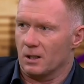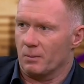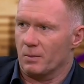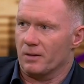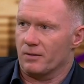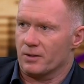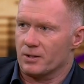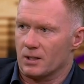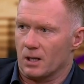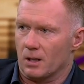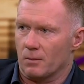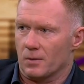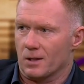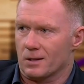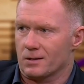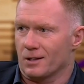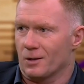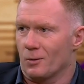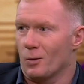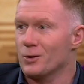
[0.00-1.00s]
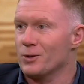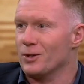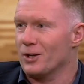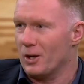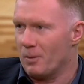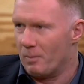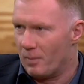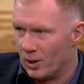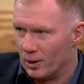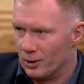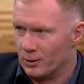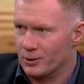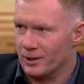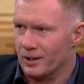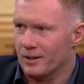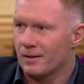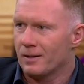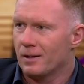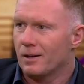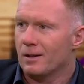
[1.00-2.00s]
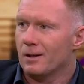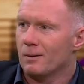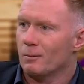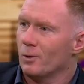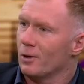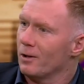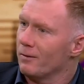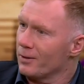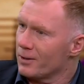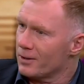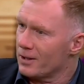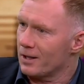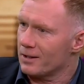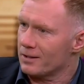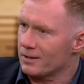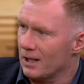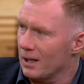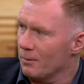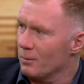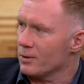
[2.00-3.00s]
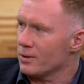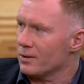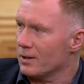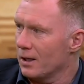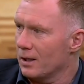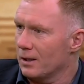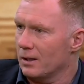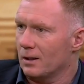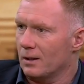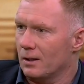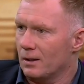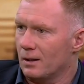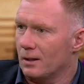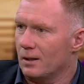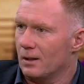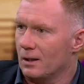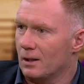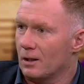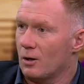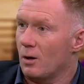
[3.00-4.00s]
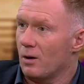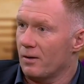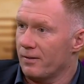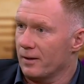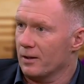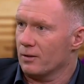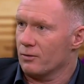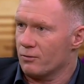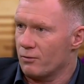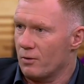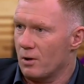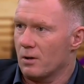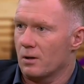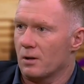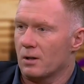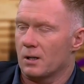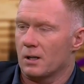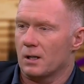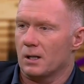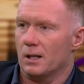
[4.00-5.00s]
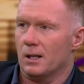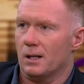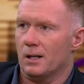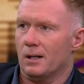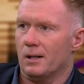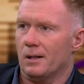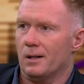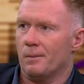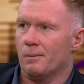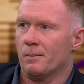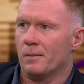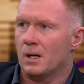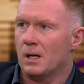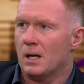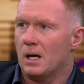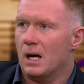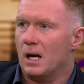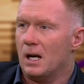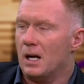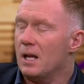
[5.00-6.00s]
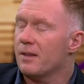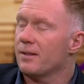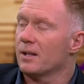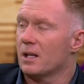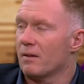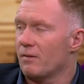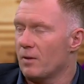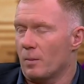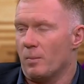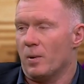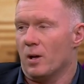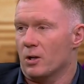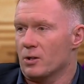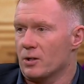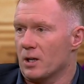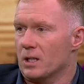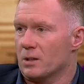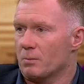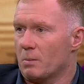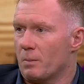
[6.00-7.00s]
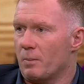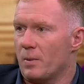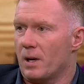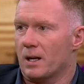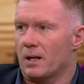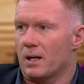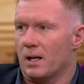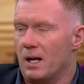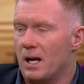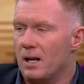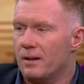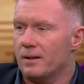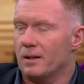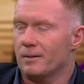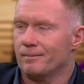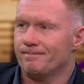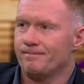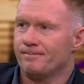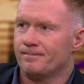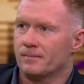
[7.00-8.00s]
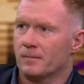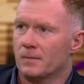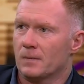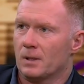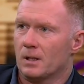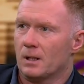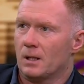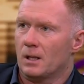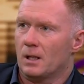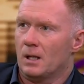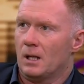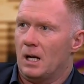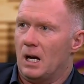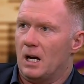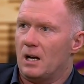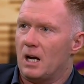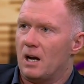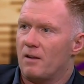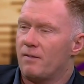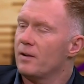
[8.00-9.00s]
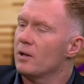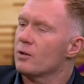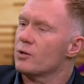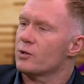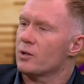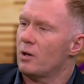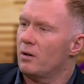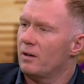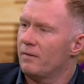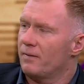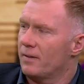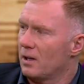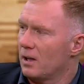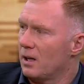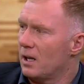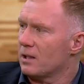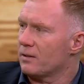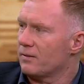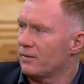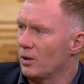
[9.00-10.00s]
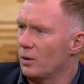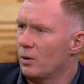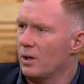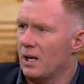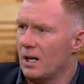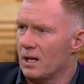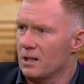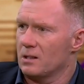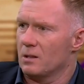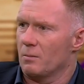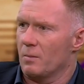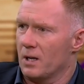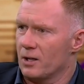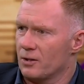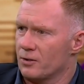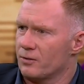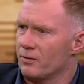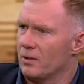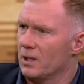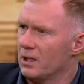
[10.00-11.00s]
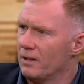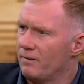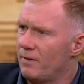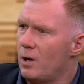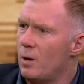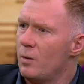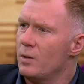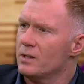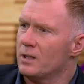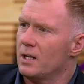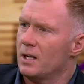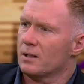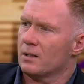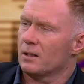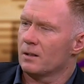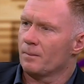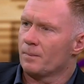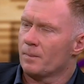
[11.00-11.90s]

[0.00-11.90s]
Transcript: bit of a statement yesterday. It wasn't an apology, more of a statement saying he got things wrong. And I think if he apologised, he'd be back in. I think I feel sorry for the last few United managers, really. They've always had